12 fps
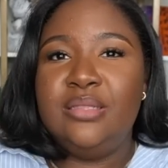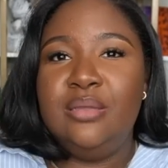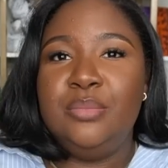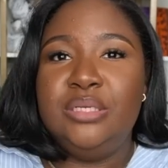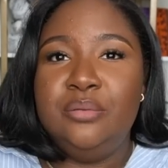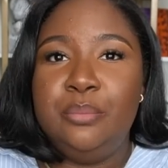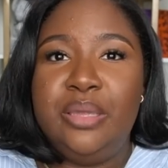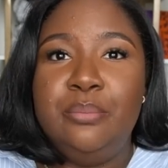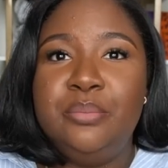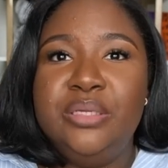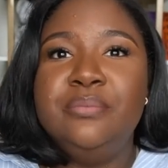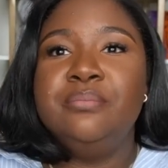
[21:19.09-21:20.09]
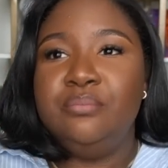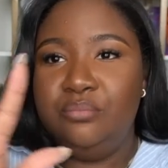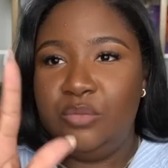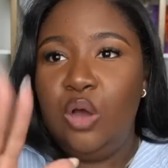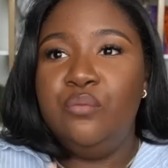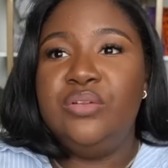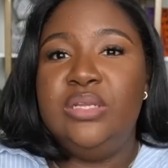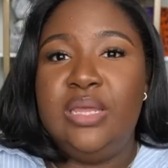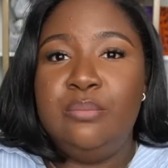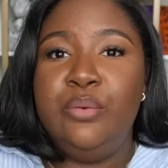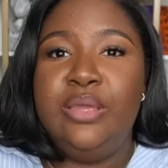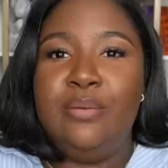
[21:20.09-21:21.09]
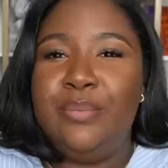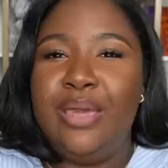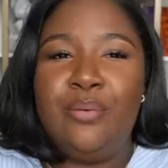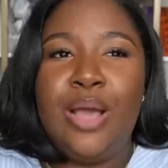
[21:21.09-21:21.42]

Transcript: at them a little bit, but hopefully they bring it back.